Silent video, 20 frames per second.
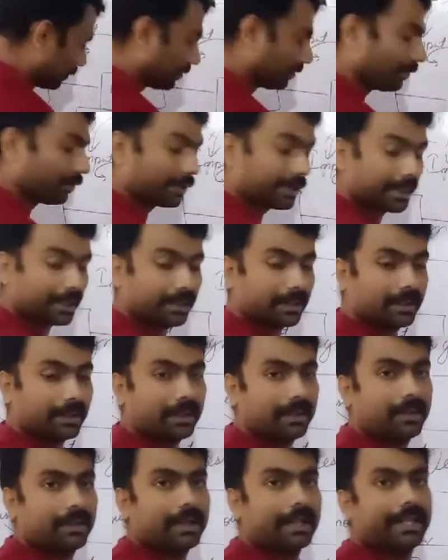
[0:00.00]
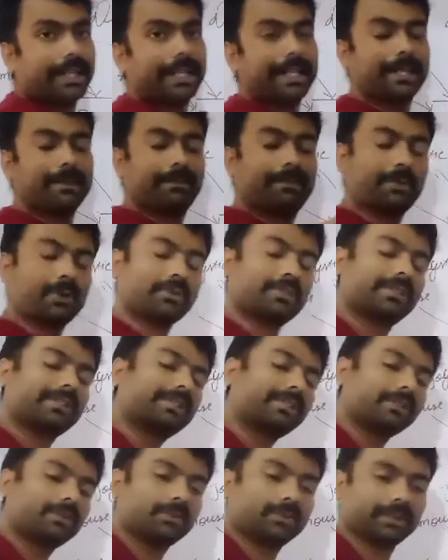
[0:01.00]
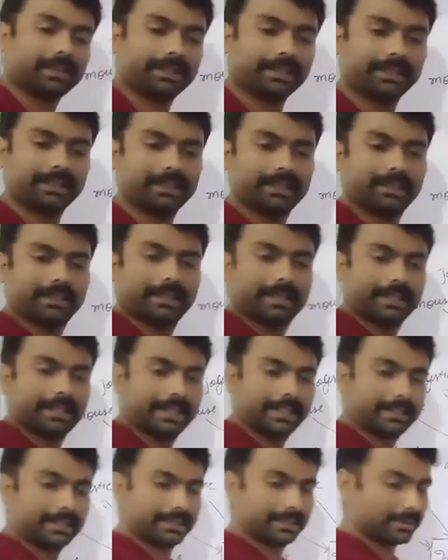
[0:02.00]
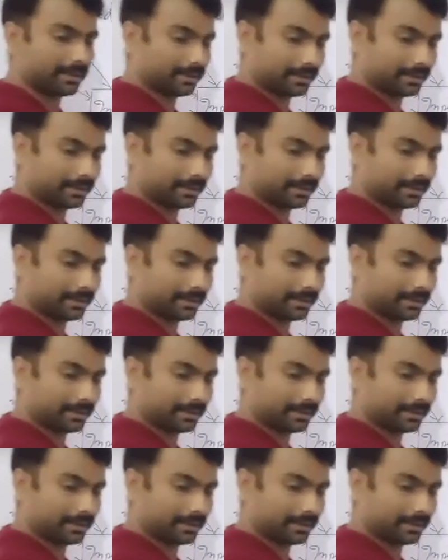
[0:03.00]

Okay, in processing only it is